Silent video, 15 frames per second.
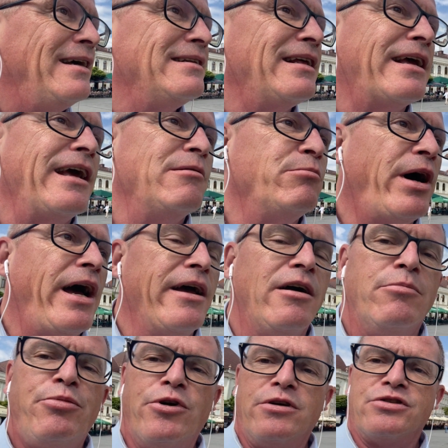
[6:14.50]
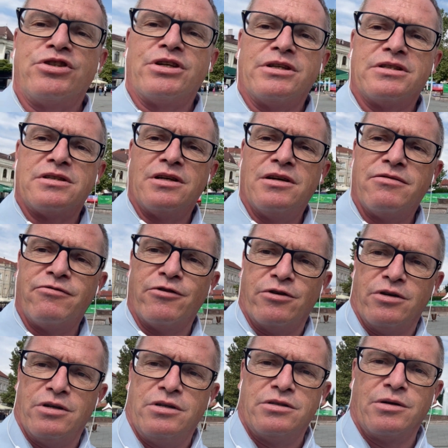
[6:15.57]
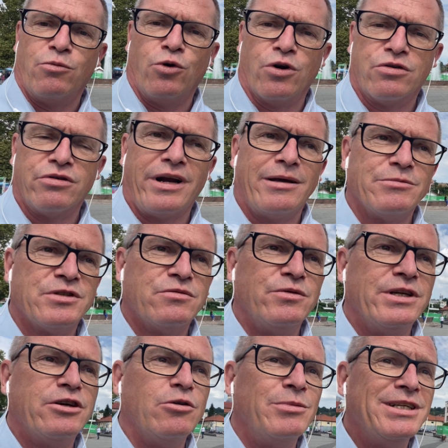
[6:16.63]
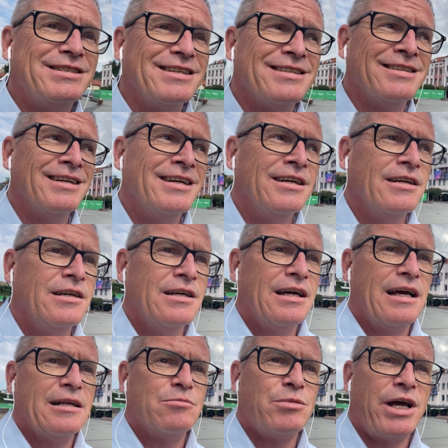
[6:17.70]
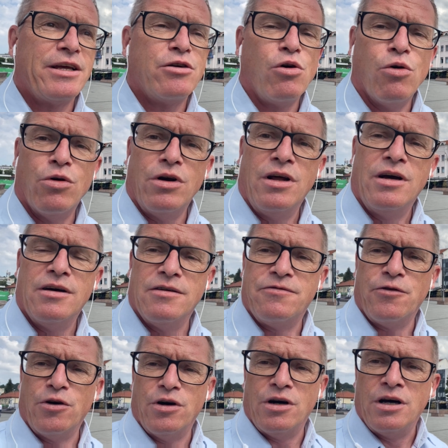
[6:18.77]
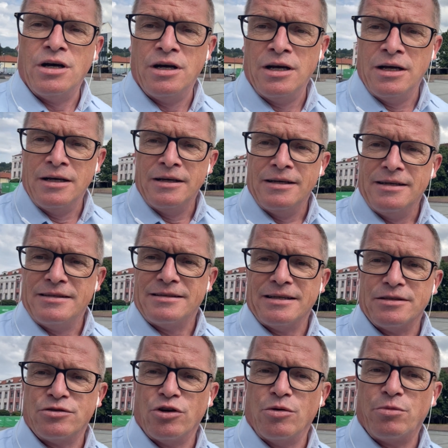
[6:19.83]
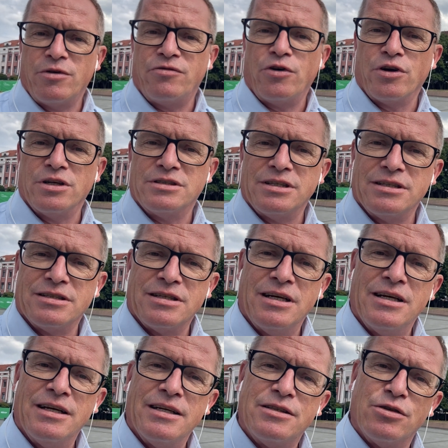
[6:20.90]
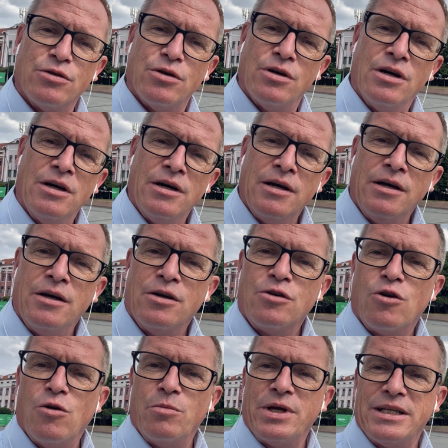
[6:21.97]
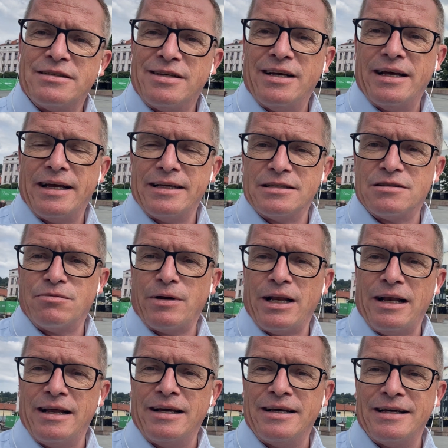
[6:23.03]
And again, my apologies for the war crimes we committed, and my call for the Serb authorities to commit as well,